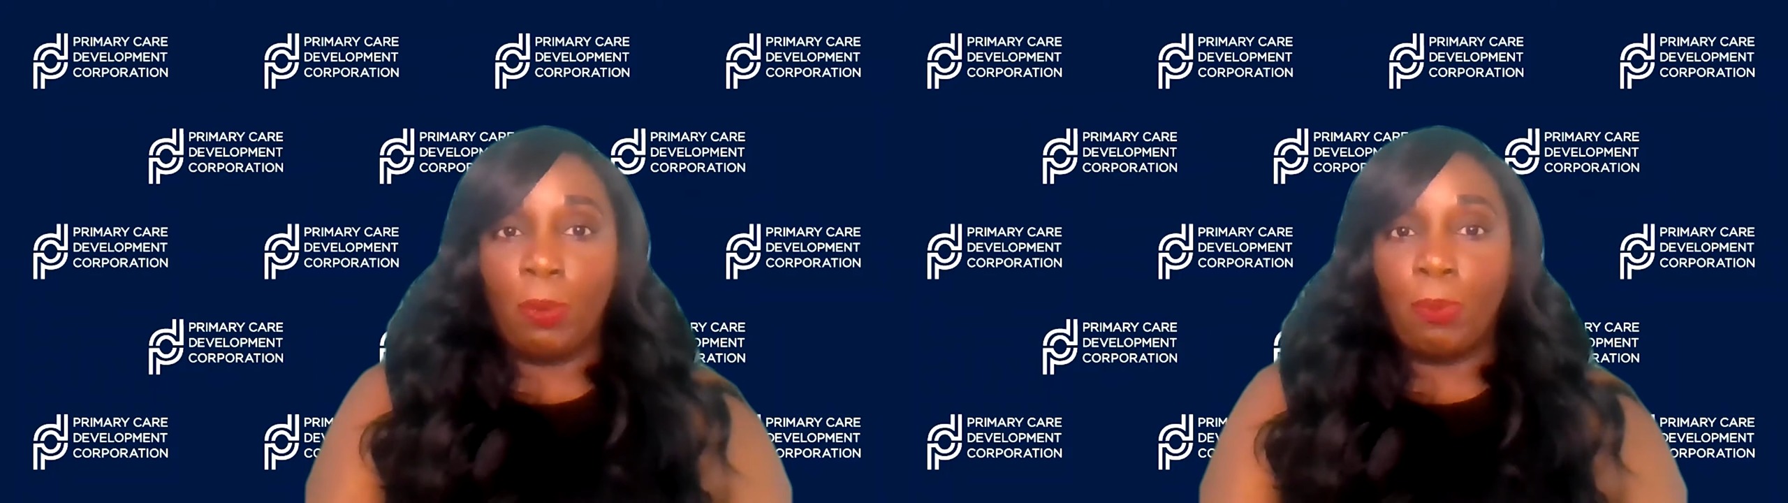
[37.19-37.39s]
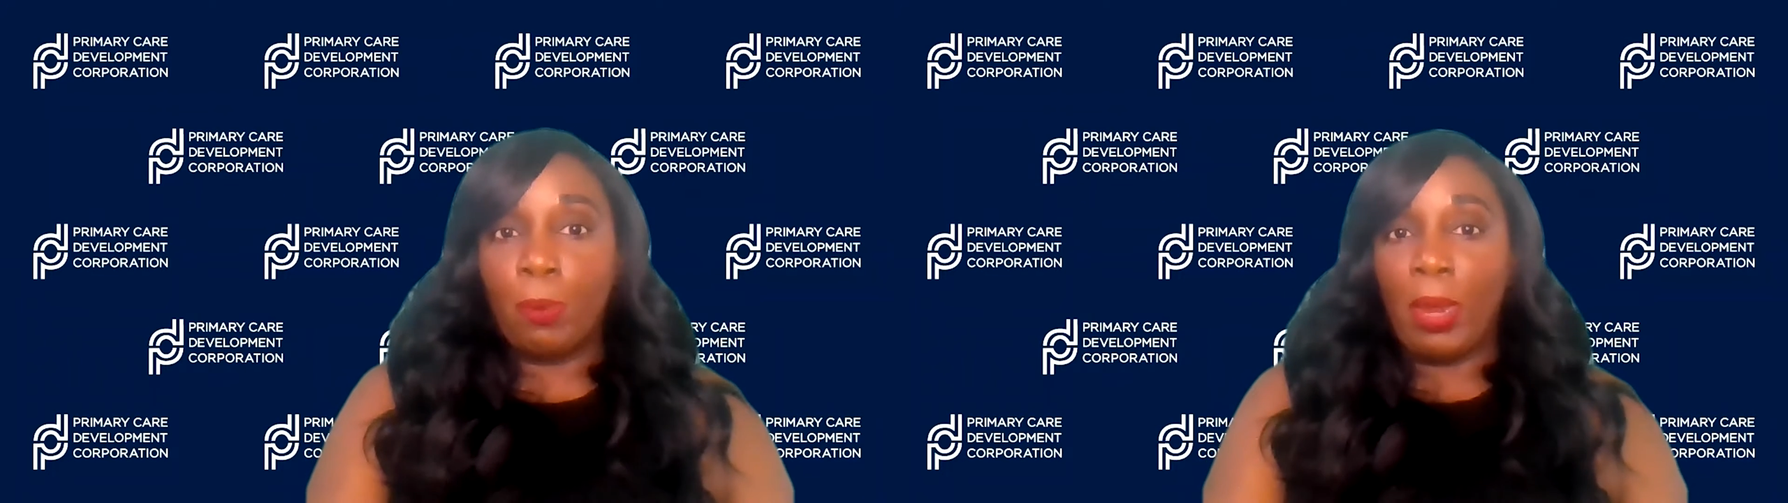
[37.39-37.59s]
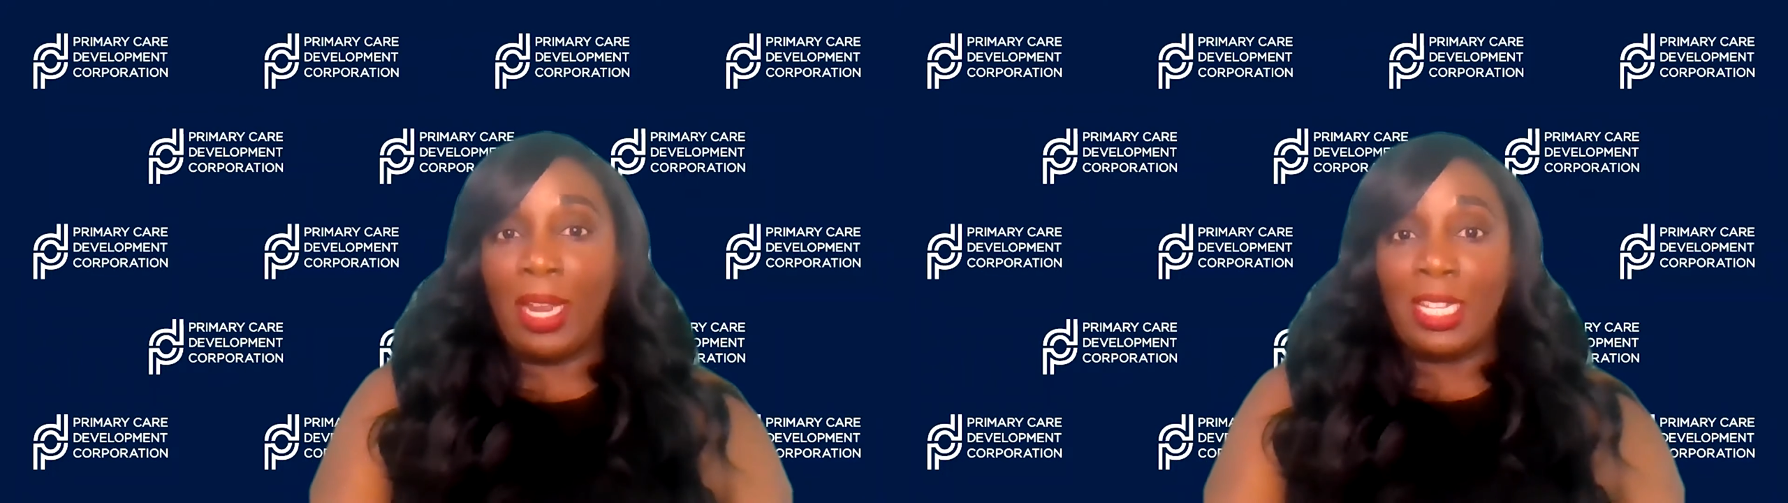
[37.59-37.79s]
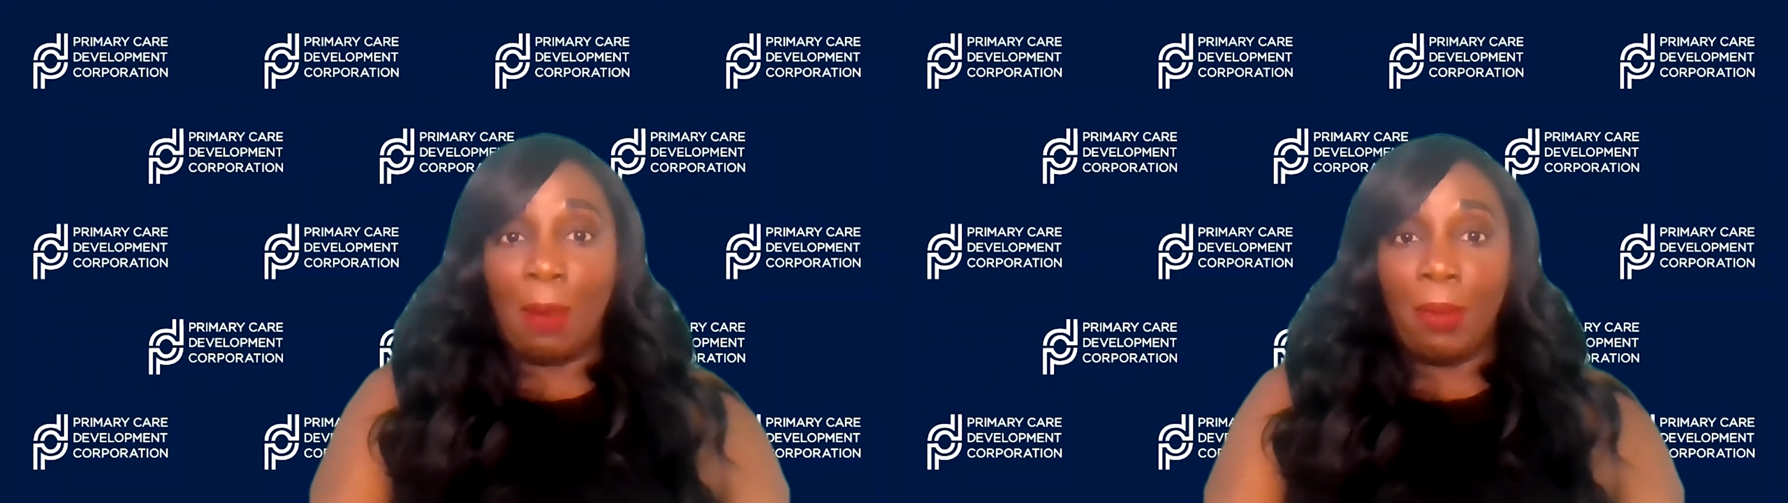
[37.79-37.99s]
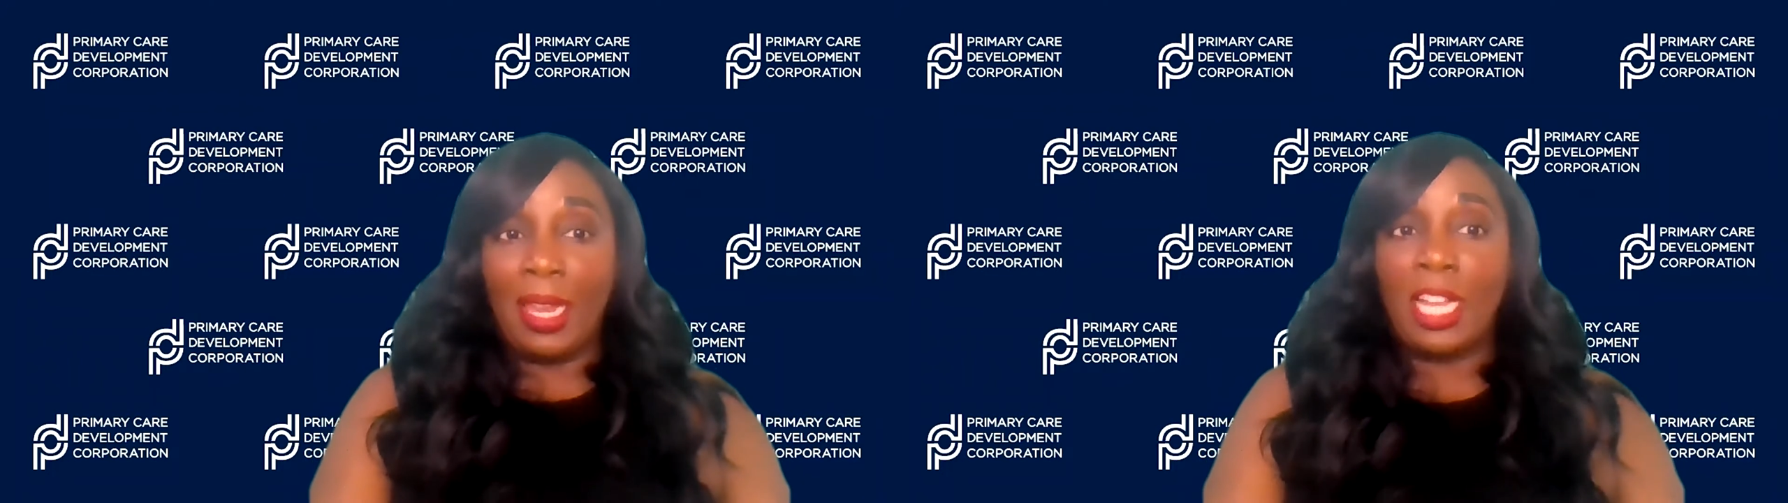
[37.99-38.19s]
the
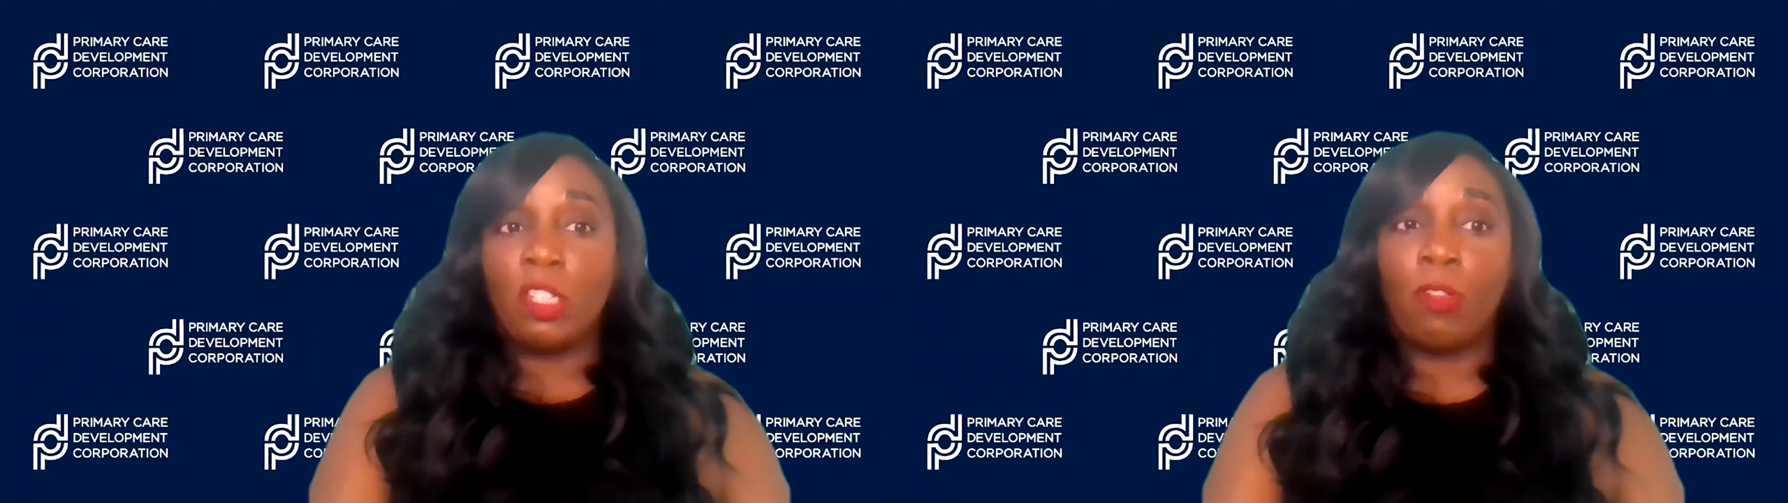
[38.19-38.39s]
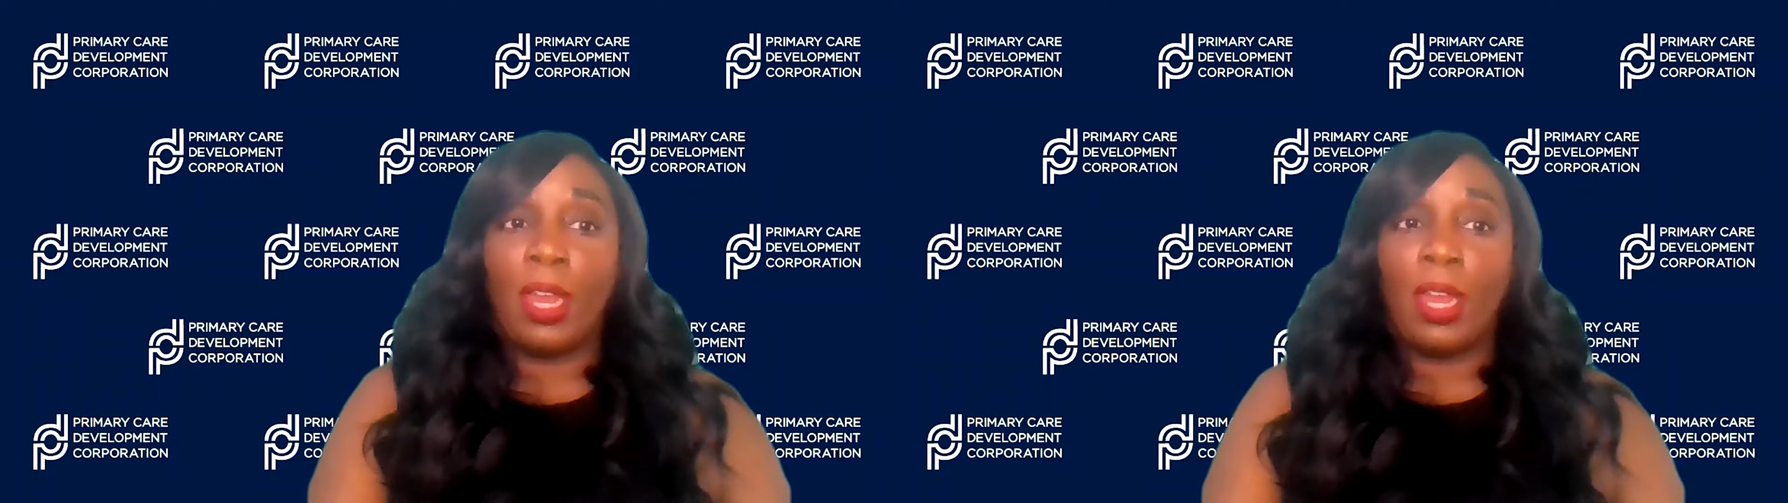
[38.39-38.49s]
pandemic has